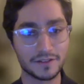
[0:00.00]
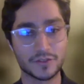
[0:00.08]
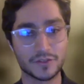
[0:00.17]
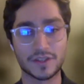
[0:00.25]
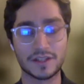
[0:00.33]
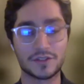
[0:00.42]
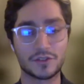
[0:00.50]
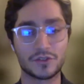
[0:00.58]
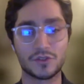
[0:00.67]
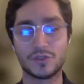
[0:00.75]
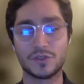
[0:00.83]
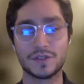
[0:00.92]
Those are the
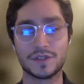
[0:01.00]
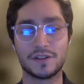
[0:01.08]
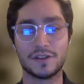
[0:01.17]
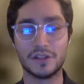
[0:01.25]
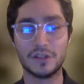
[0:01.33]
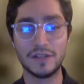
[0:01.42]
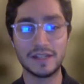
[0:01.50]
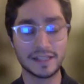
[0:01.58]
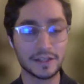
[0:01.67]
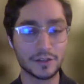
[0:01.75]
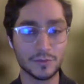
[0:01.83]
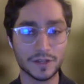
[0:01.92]
institutions that are
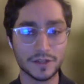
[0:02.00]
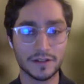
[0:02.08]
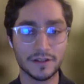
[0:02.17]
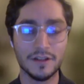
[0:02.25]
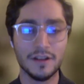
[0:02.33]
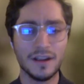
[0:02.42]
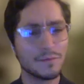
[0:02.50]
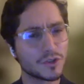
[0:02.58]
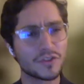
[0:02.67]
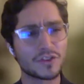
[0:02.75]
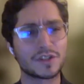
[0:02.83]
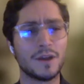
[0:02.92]
uniquely human. I'm sure
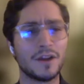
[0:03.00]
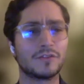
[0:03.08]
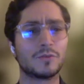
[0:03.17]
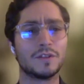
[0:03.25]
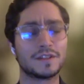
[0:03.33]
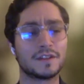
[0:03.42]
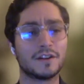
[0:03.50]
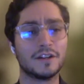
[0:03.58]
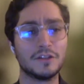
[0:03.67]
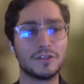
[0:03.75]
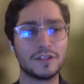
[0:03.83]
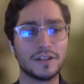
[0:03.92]
there's some other ones that are
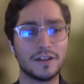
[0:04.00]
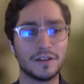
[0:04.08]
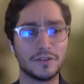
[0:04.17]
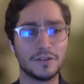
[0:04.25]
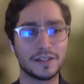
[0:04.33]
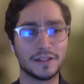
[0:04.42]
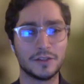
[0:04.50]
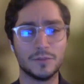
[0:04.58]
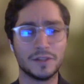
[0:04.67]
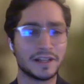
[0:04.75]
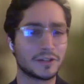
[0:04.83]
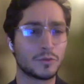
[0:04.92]
uniquely
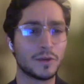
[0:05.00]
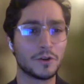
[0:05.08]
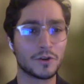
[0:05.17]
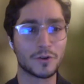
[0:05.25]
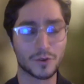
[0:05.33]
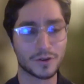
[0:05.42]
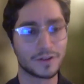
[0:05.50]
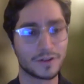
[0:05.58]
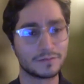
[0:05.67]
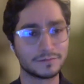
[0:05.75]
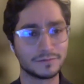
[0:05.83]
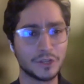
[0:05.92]
human, like Twitter or
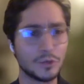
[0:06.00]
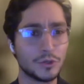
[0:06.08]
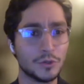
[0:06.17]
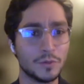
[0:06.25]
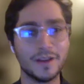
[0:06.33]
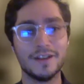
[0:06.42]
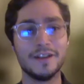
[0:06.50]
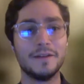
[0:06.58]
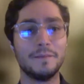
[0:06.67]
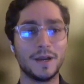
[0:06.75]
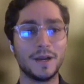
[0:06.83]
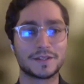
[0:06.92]
YouTube.
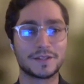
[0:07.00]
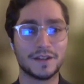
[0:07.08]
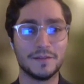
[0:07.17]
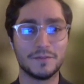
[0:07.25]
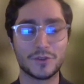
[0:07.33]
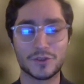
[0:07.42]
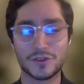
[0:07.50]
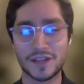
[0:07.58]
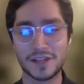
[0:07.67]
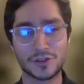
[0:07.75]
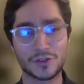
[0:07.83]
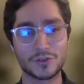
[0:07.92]
But those are the
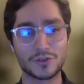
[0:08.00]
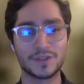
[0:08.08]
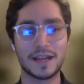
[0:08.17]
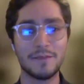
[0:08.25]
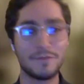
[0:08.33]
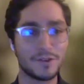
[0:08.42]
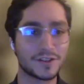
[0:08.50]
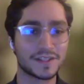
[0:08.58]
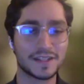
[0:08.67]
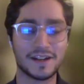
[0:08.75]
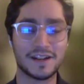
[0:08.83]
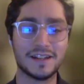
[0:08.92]
institutions I'm
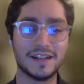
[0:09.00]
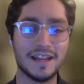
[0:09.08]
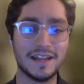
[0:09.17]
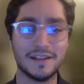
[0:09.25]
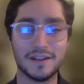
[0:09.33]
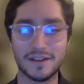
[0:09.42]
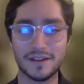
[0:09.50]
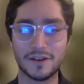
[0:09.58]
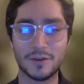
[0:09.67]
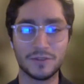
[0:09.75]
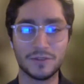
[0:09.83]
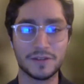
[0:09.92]
focusing on, and
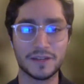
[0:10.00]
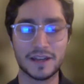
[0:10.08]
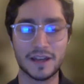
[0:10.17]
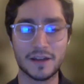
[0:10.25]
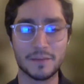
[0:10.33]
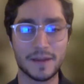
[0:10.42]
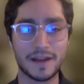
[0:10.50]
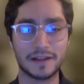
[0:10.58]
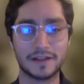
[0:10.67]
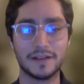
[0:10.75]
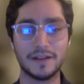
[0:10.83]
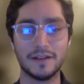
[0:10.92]
hopefully we can unpack,
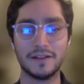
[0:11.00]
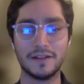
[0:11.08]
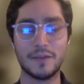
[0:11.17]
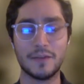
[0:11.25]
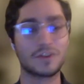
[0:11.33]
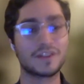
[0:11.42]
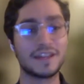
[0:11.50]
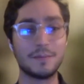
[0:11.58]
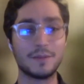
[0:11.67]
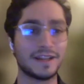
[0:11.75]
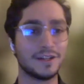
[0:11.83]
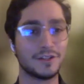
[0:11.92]
what are the
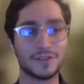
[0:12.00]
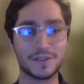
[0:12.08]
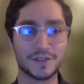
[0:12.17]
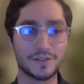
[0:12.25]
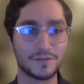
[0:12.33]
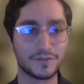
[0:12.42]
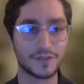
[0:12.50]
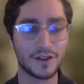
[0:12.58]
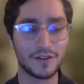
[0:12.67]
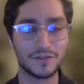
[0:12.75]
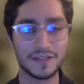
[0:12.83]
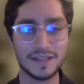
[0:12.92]
implications of
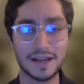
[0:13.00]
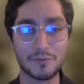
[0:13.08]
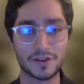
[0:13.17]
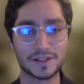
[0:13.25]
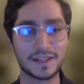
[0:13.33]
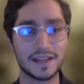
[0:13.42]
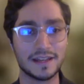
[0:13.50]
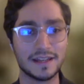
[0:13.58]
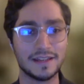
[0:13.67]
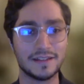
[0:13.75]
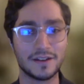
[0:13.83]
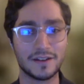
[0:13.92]
the network state
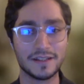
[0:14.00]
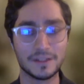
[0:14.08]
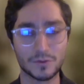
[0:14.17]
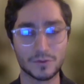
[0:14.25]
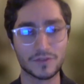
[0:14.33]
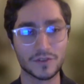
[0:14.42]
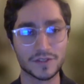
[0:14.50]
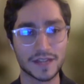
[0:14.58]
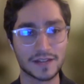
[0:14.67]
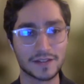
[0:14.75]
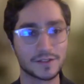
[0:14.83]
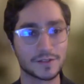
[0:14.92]
in each one of those
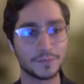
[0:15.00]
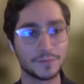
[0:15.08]
sectors.